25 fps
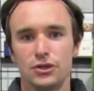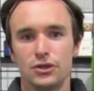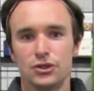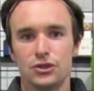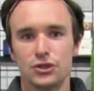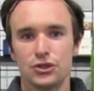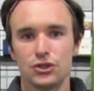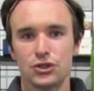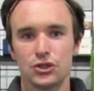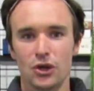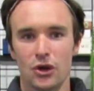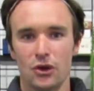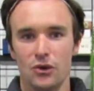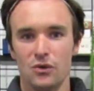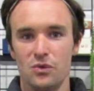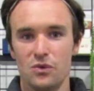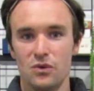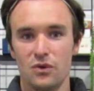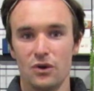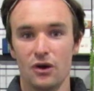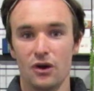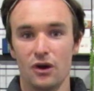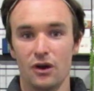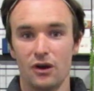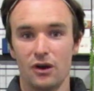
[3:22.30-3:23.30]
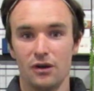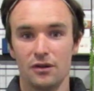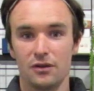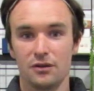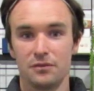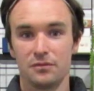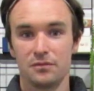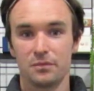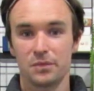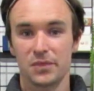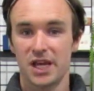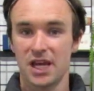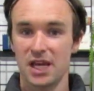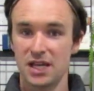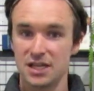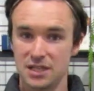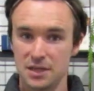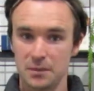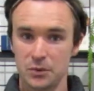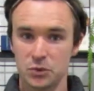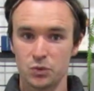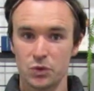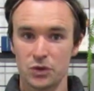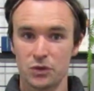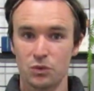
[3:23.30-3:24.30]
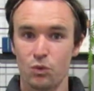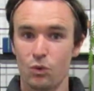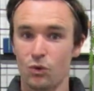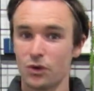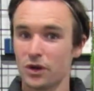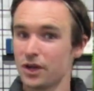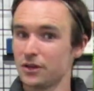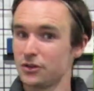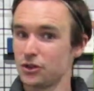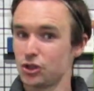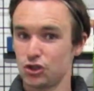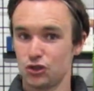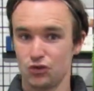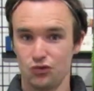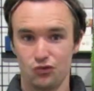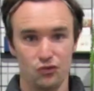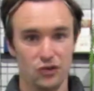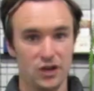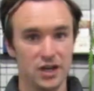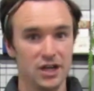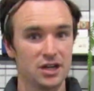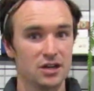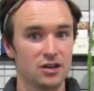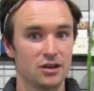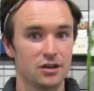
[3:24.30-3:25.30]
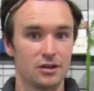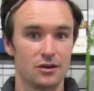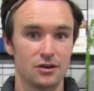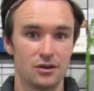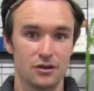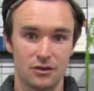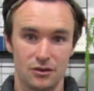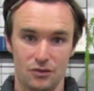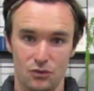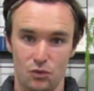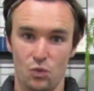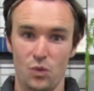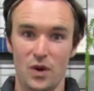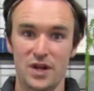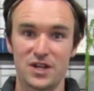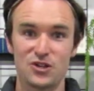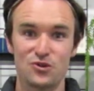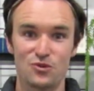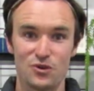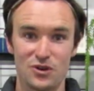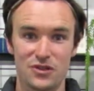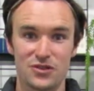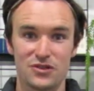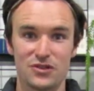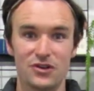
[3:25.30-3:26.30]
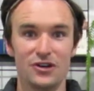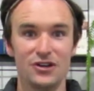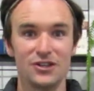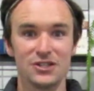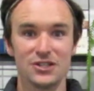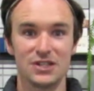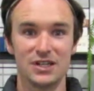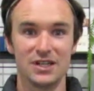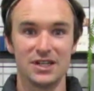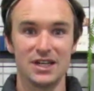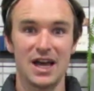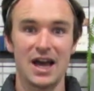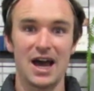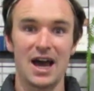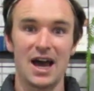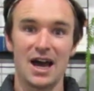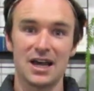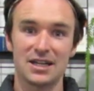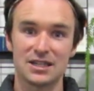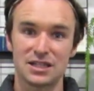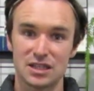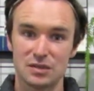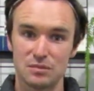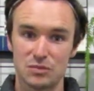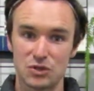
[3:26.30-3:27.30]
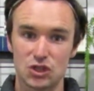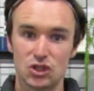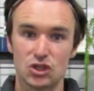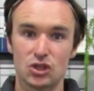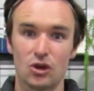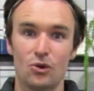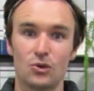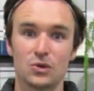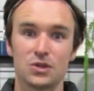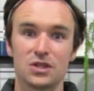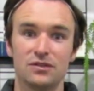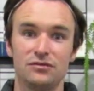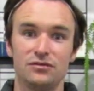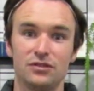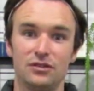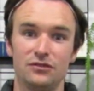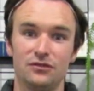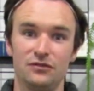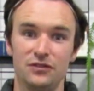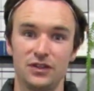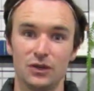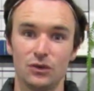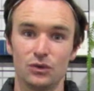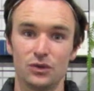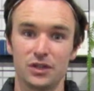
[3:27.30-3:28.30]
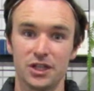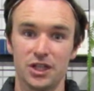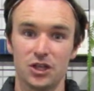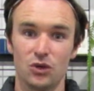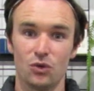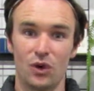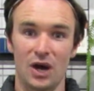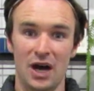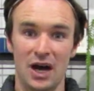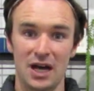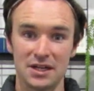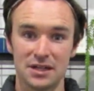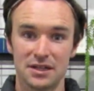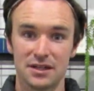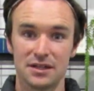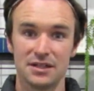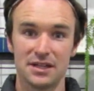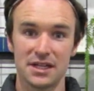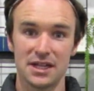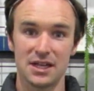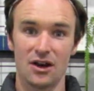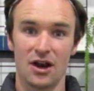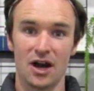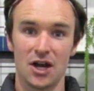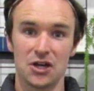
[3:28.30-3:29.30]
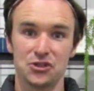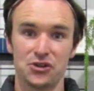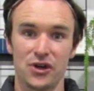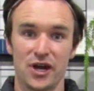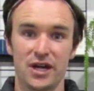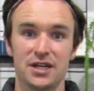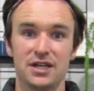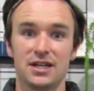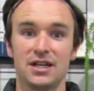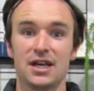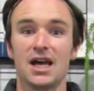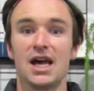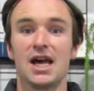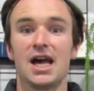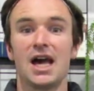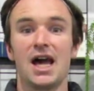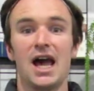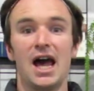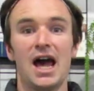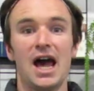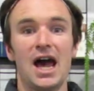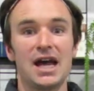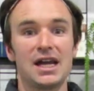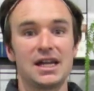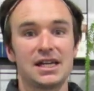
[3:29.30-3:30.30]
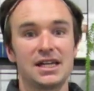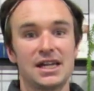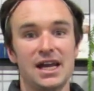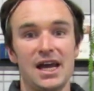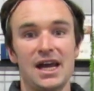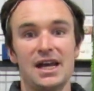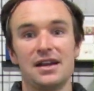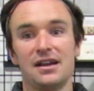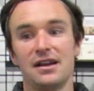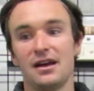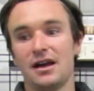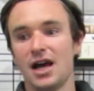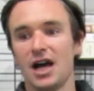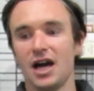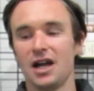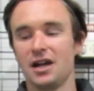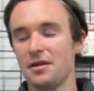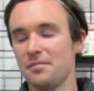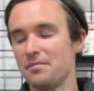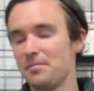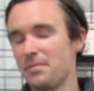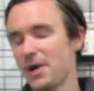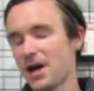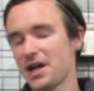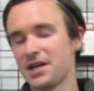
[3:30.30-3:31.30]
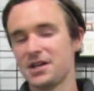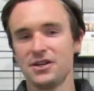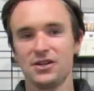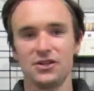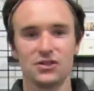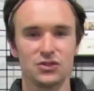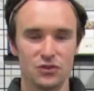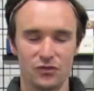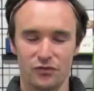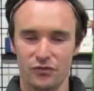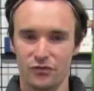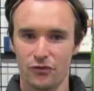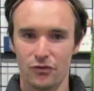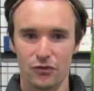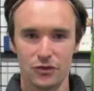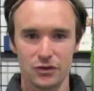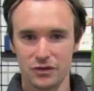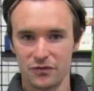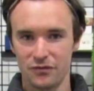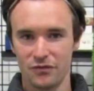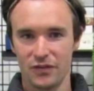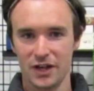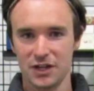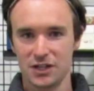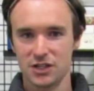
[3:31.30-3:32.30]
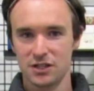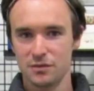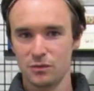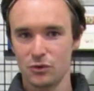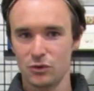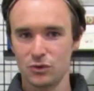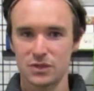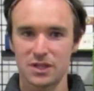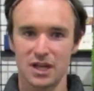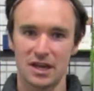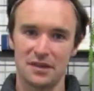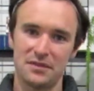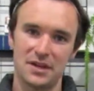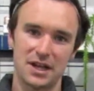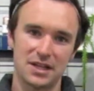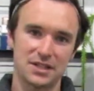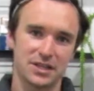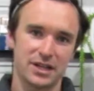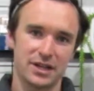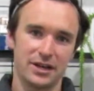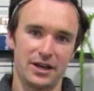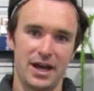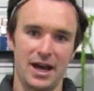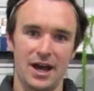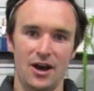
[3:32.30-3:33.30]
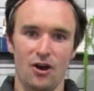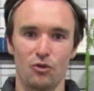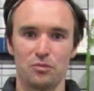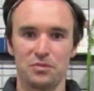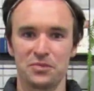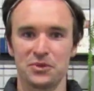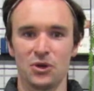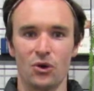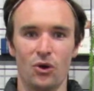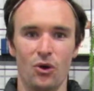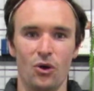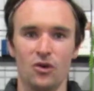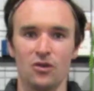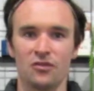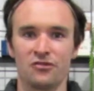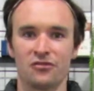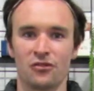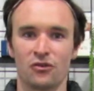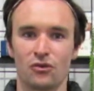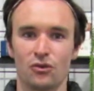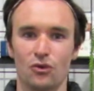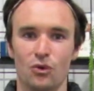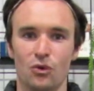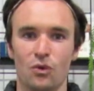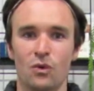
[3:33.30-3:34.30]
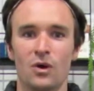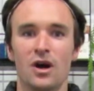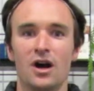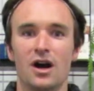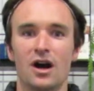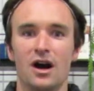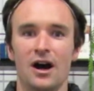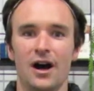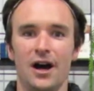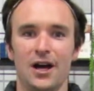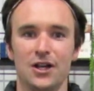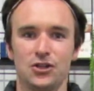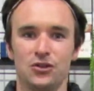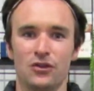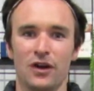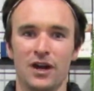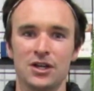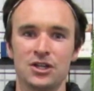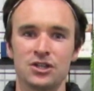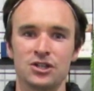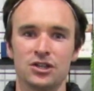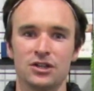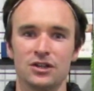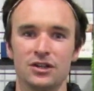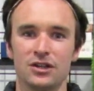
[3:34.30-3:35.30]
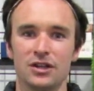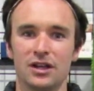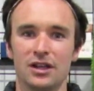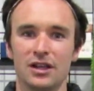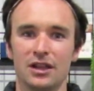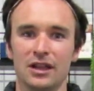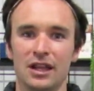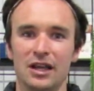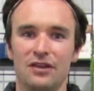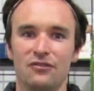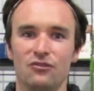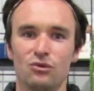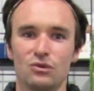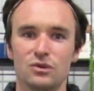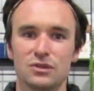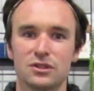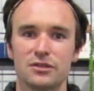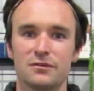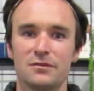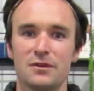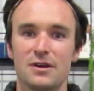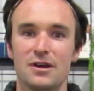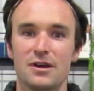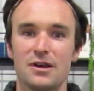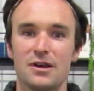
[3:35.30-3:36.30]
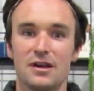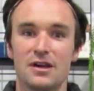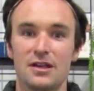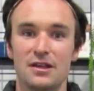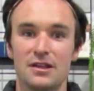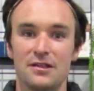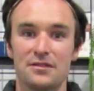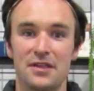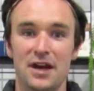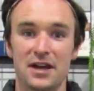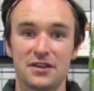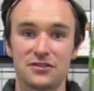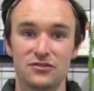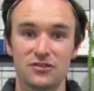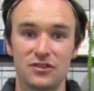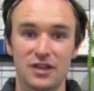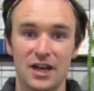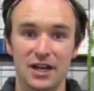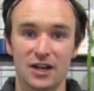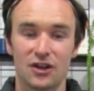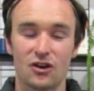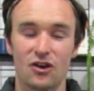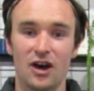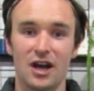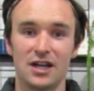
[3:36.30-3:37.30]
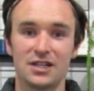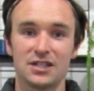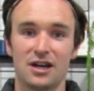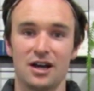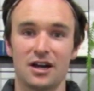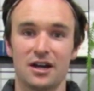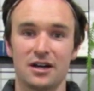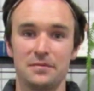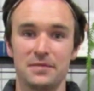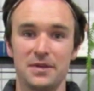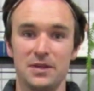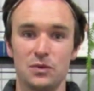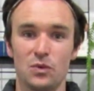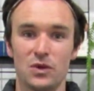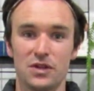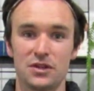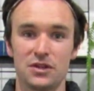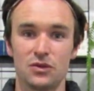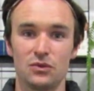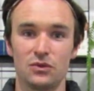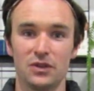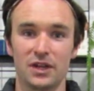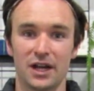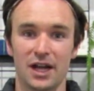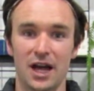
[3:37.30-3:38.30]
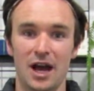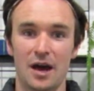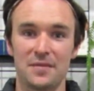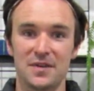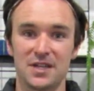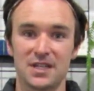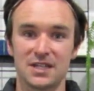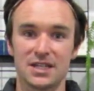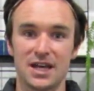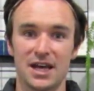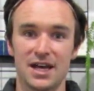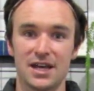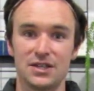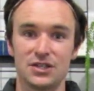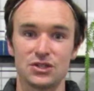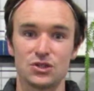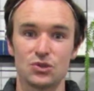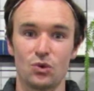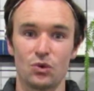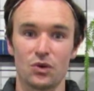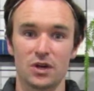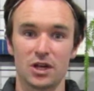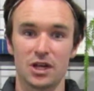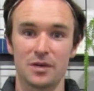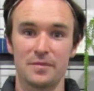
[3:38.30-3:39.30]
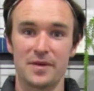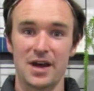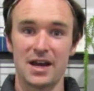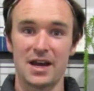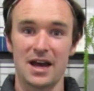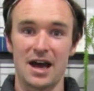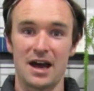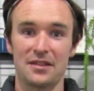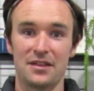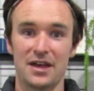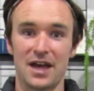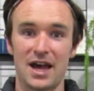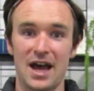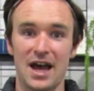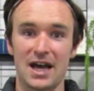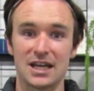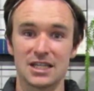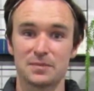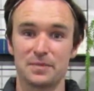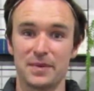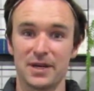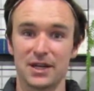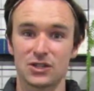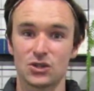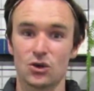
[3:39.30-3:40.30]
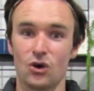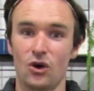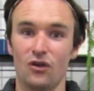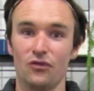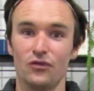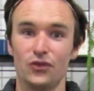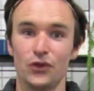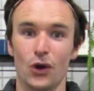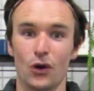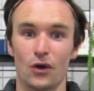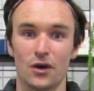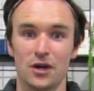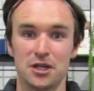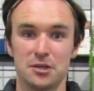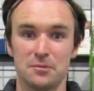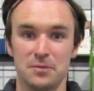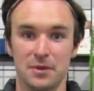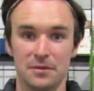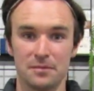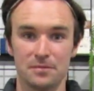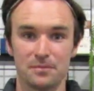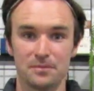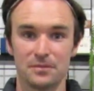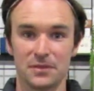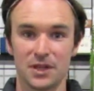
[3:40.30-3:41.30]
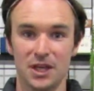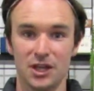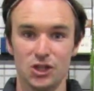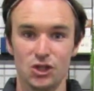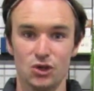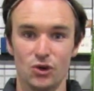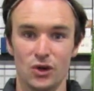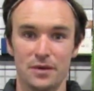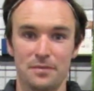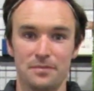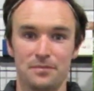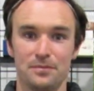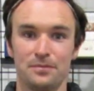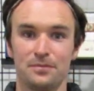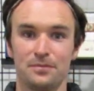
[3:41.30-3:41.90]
So, key tips with water: drink when you are thirsty. Add some salt if you feel that you are dehydrated, and get an abundance of fruit and vegetables, and that's going to help your overall hydration levels. Thanks for that, guys. I'm going to be with you in the coming days talking about other aspects of nourishment. Enjoy.